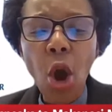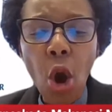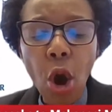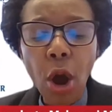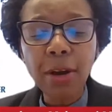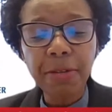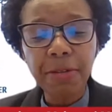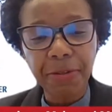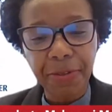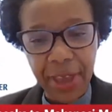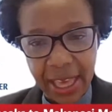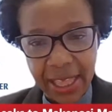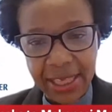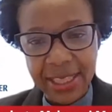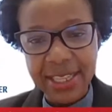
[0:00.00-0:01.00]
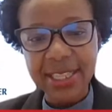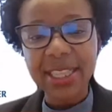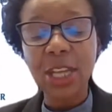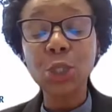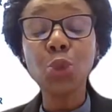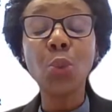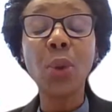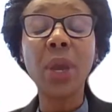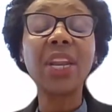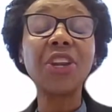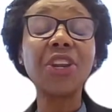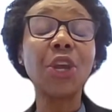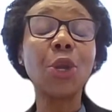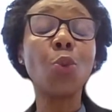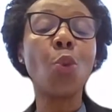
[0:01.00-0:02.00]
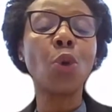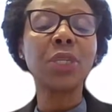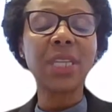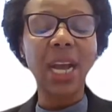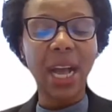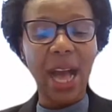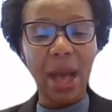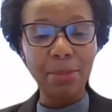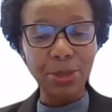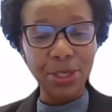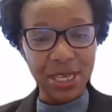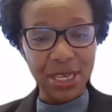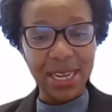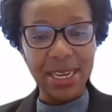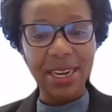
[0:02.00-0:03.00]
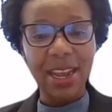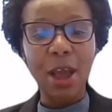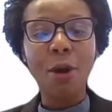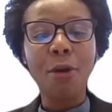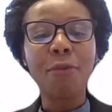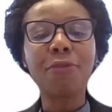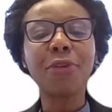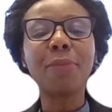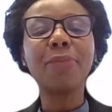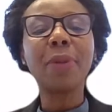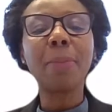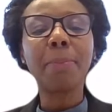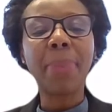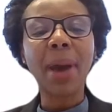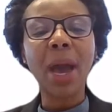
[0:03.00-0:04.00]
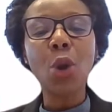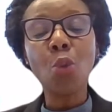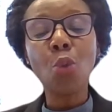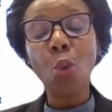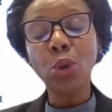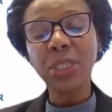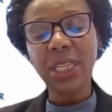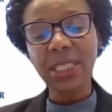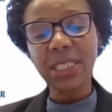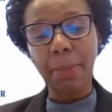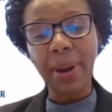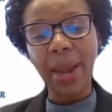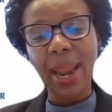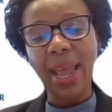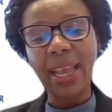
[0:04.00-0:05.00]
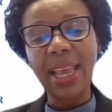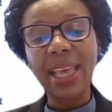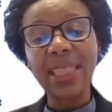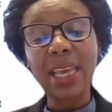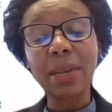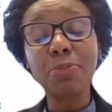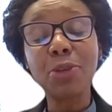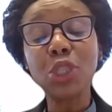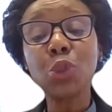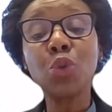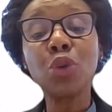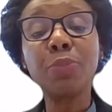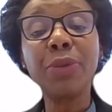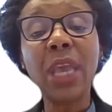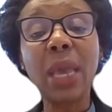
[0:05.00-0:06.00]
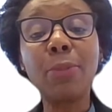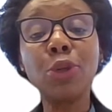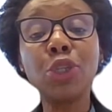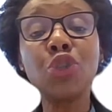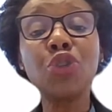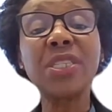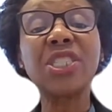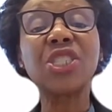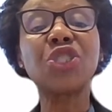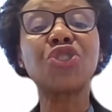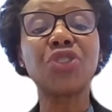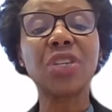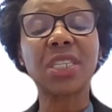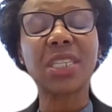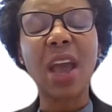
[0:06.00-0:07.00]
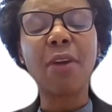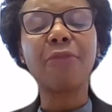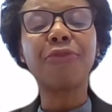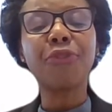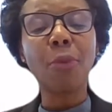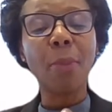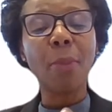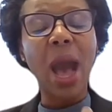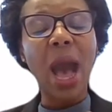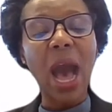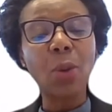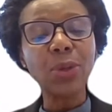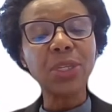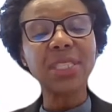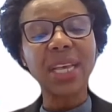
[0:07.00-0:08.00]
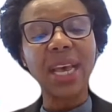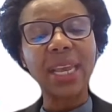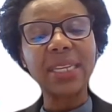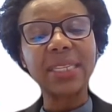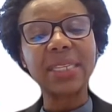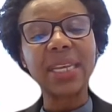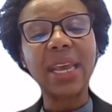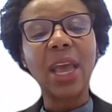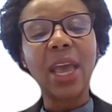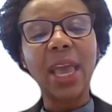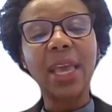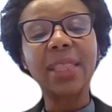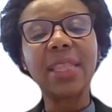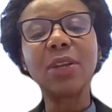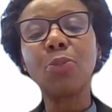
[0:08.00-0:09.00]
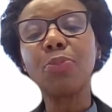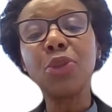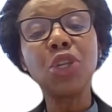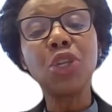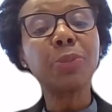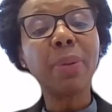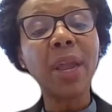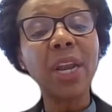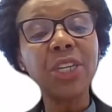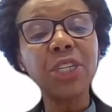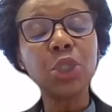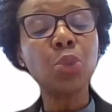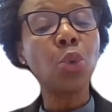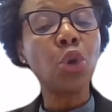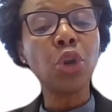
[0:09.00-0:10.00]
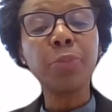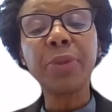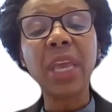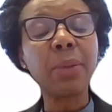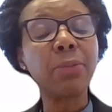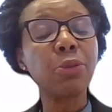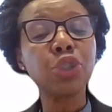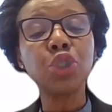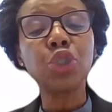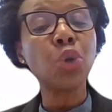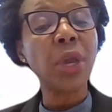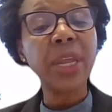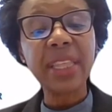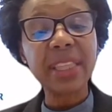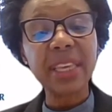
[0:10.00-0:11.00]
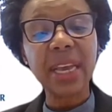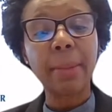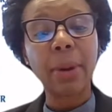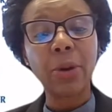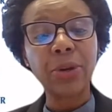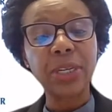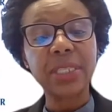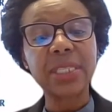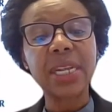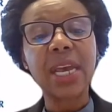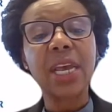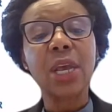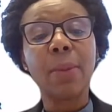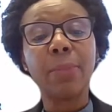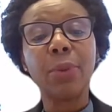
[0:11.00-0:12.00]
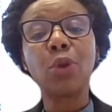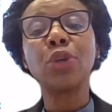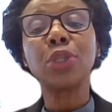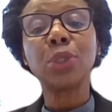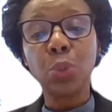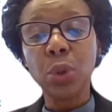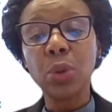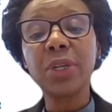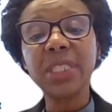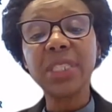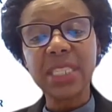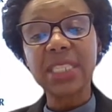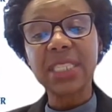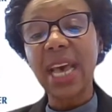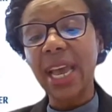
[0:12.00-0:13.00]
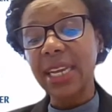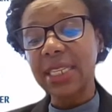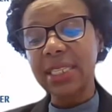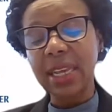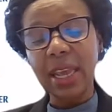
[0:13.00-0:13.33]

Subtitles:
all fails, that's when rainwater comes in from the bulk water supply. That means we'll be able to restrict from our side, and then municipalities will not be able to do anything about it, because we will decide